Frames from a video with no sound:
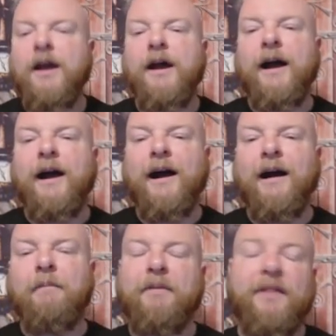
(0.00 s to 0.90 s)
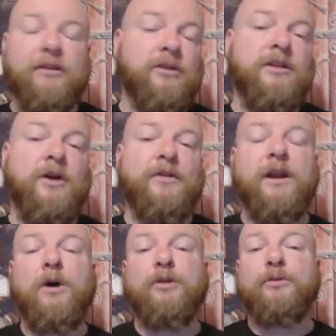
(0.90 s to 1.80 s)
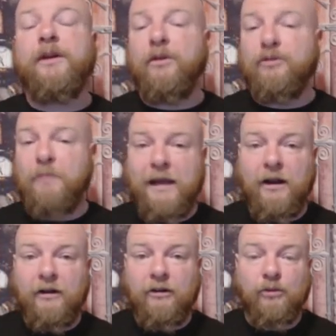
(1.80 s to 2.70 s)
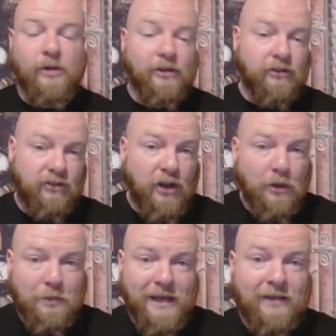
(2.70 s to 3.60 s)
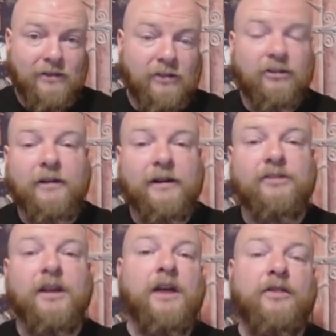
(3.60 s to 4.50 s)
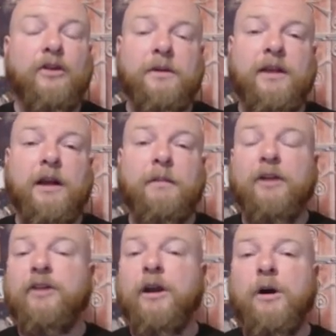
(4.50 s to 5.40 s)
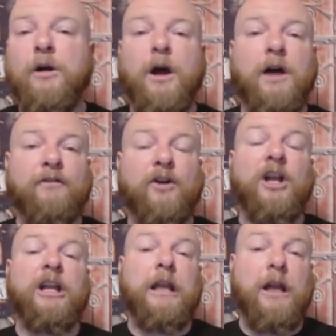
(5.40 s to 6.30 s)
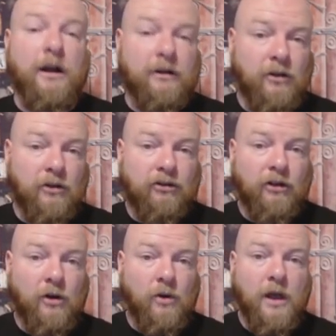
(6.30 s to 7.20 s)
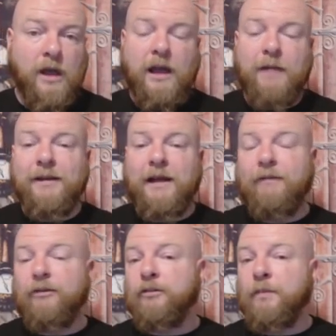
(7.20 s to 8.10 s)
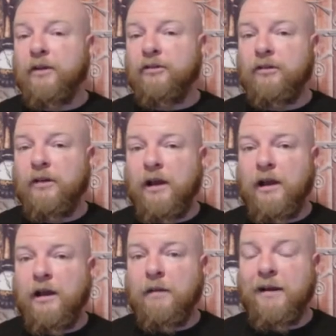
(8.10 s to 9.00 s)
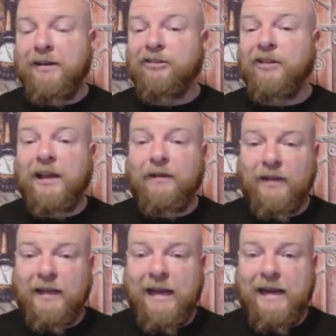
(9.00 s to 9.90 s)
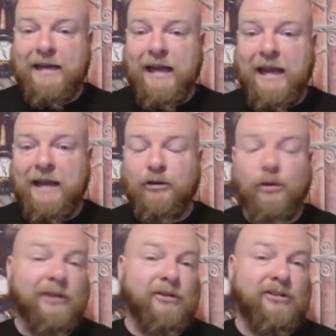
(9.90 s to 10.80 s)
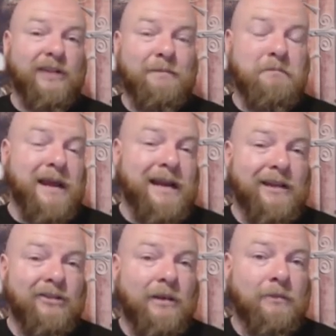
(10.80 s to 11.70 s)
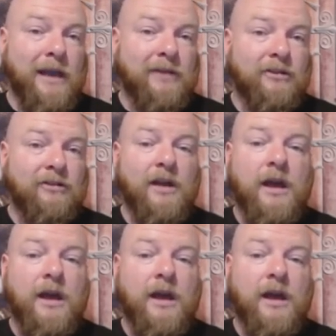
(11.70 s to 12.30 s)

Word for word: uh, but that's good to know that all three of those main characters will still be in the series. They'll be there because they all offer a lot to the show. I mean, I've expressed uh, my dislike of Elayne and to a lesser extent Min in some cases